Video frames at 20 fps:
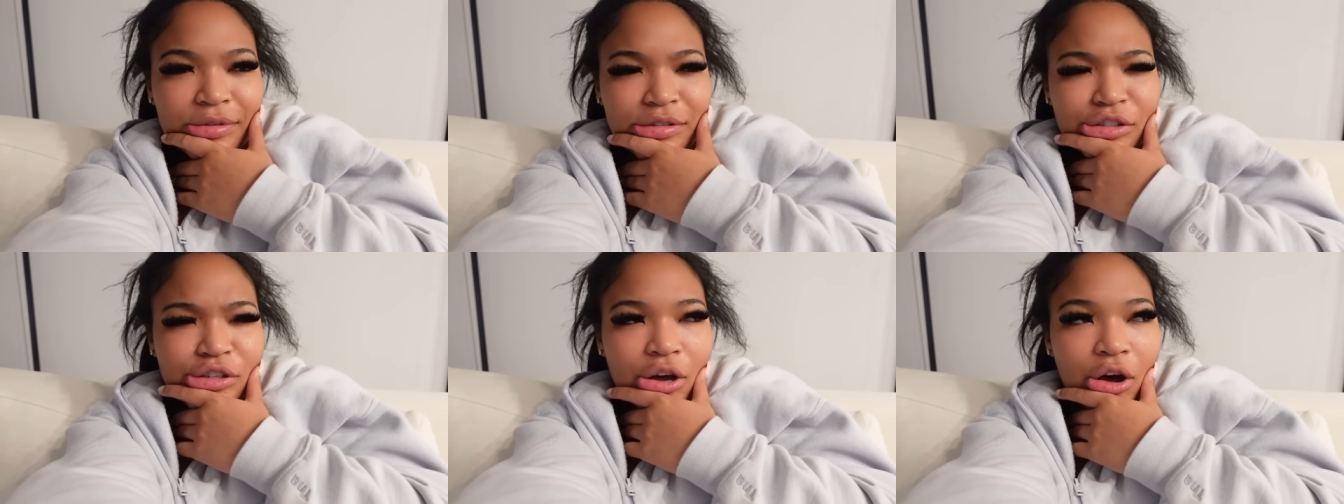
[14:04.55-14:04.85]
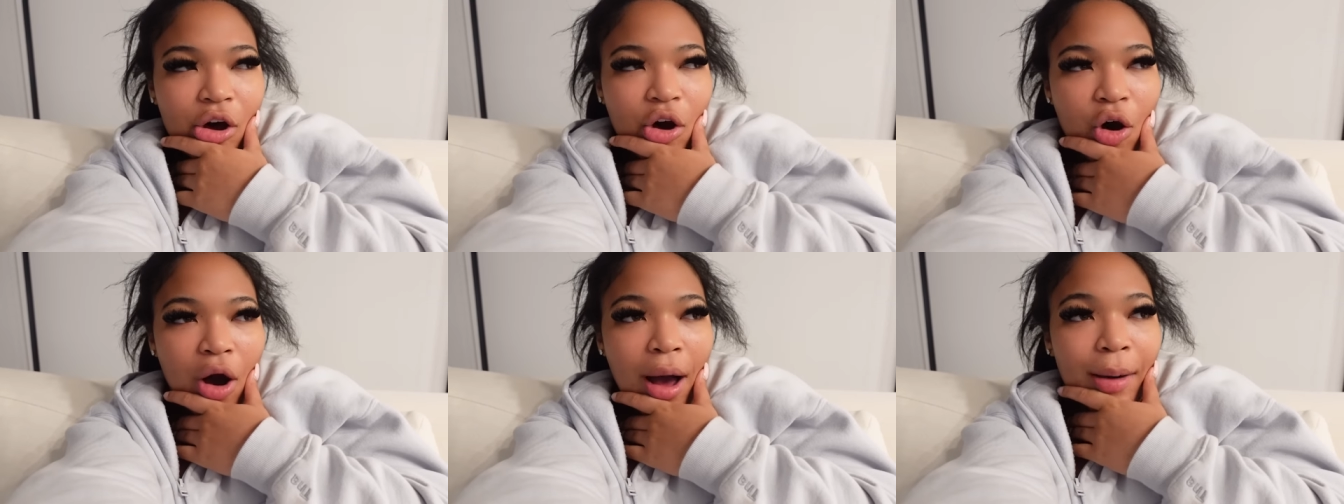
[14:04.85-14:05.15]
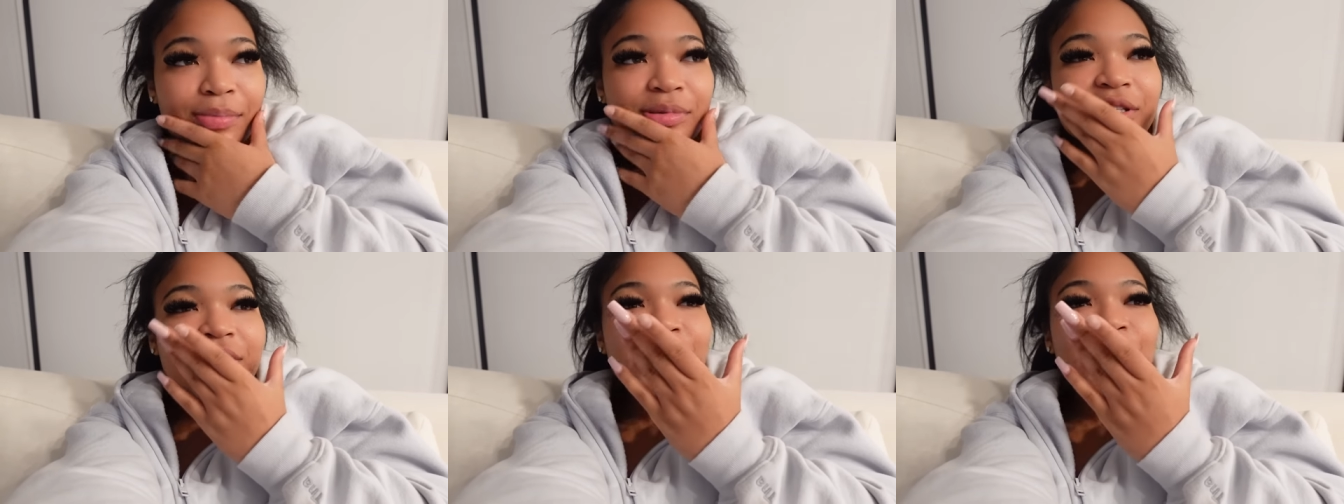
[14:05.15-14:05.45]
So
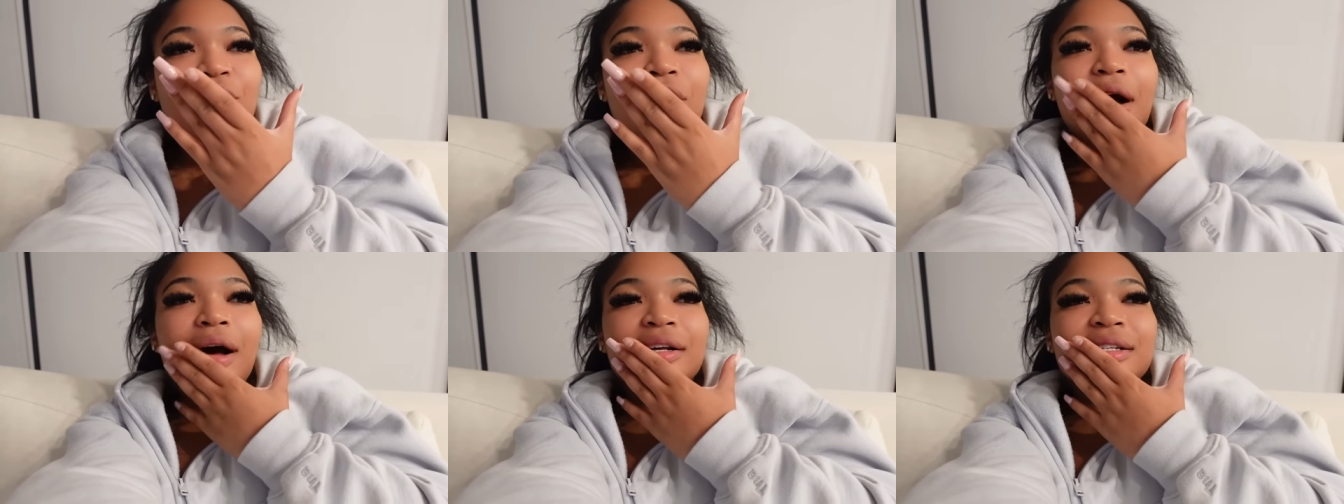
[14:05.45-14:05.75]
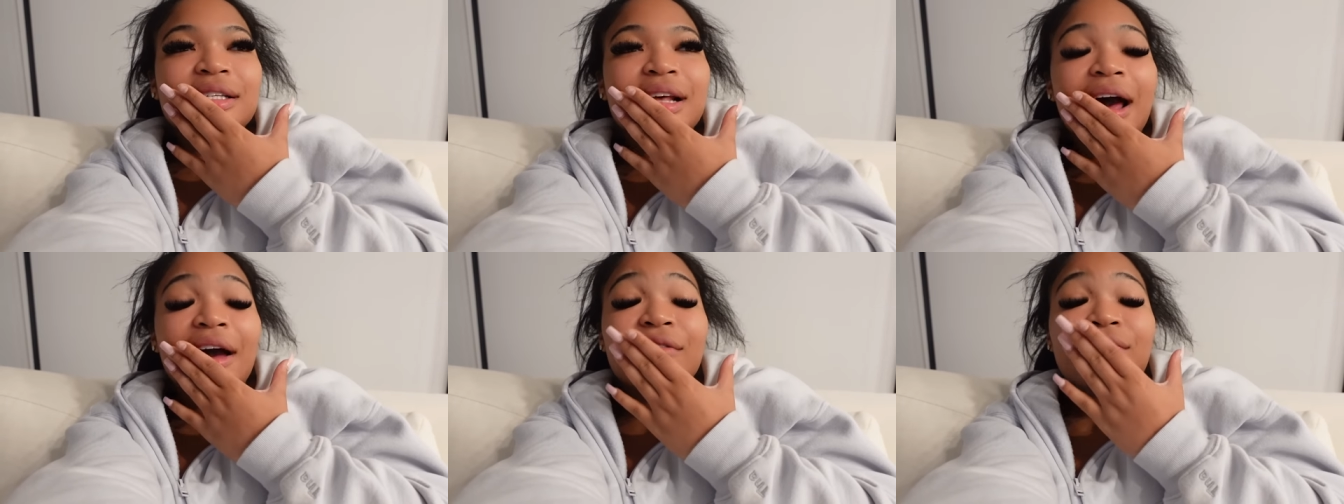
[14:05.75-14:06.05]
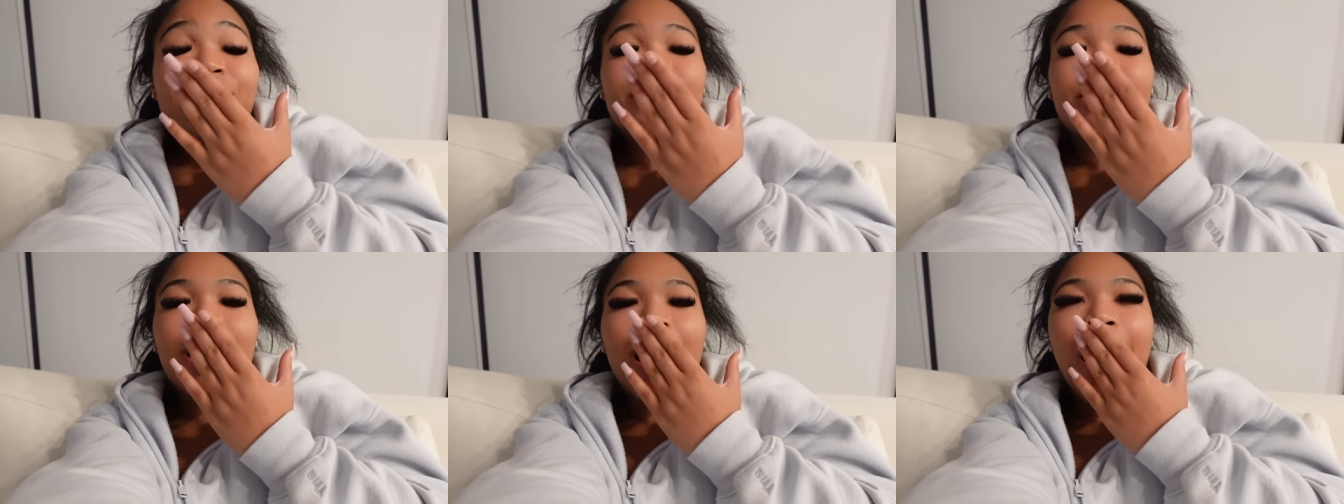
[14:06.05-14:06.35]
I'm still outside
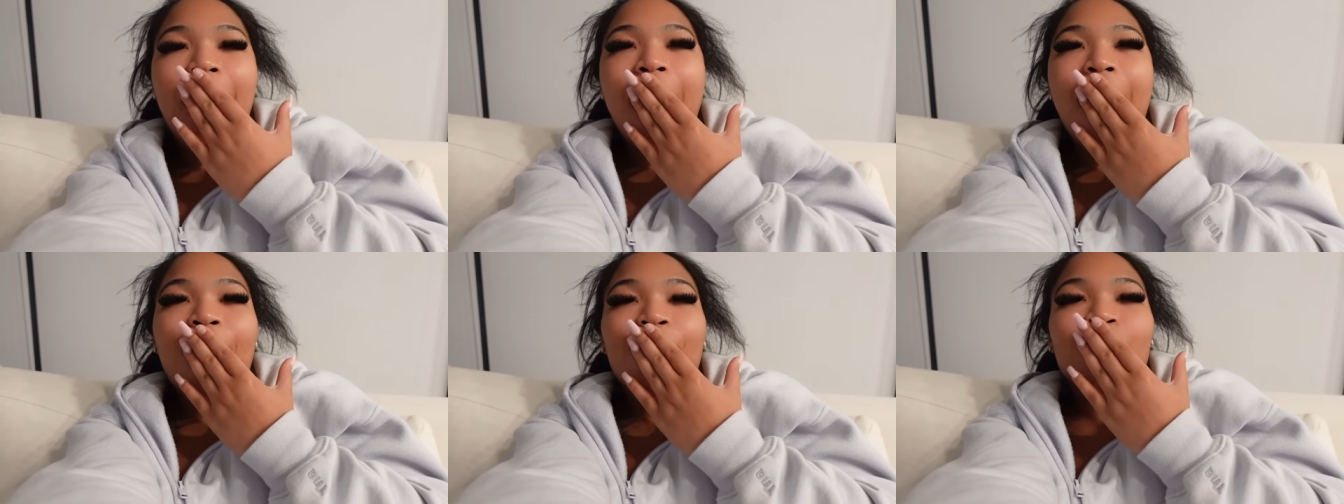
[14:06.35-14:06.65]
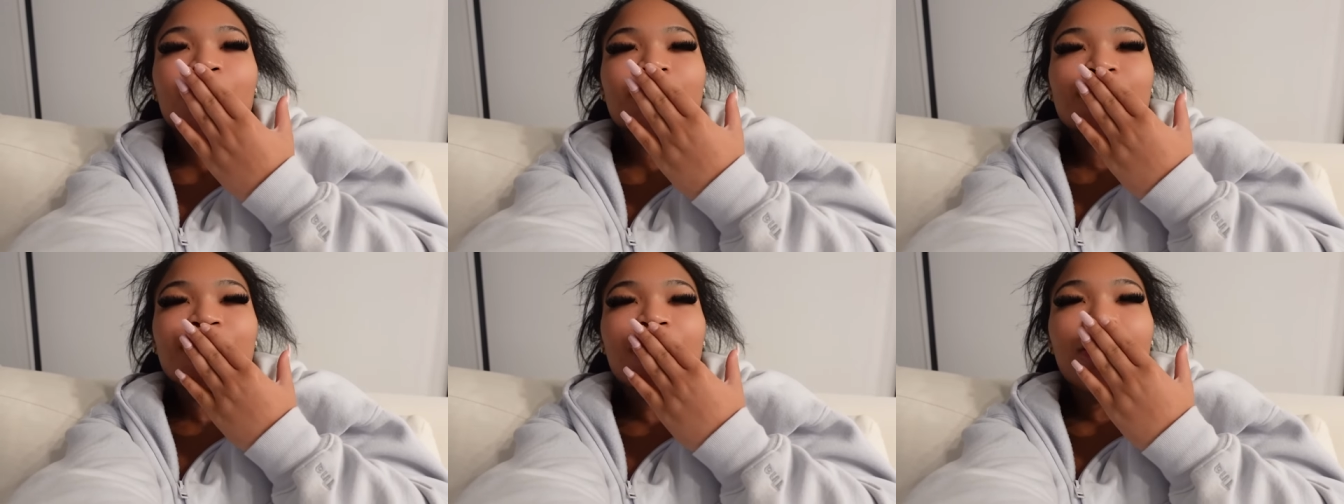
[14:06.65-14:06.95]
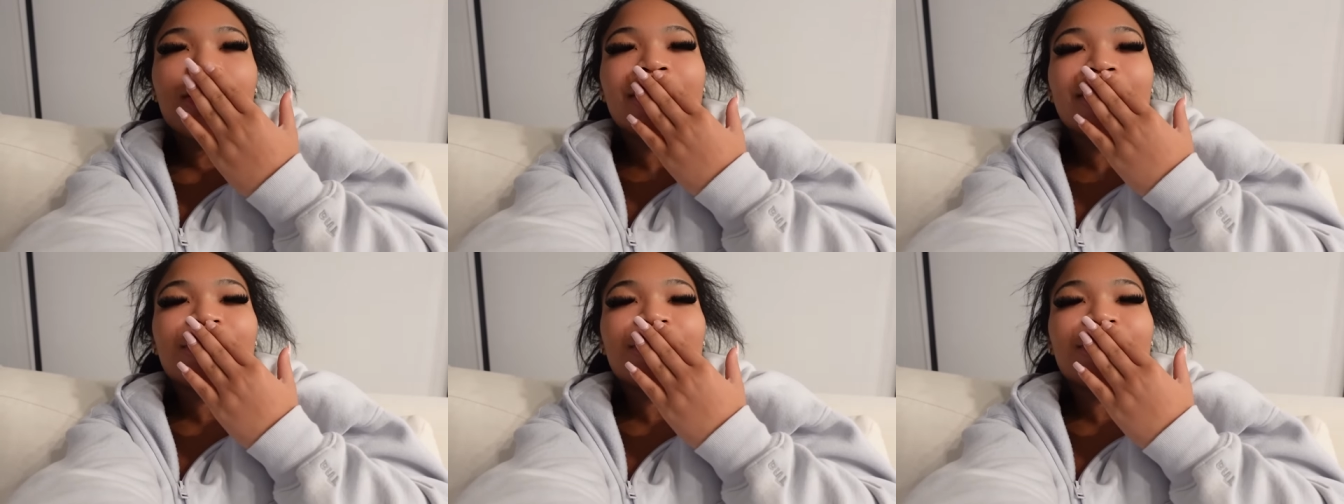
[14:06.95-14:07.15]
for hours, y'all.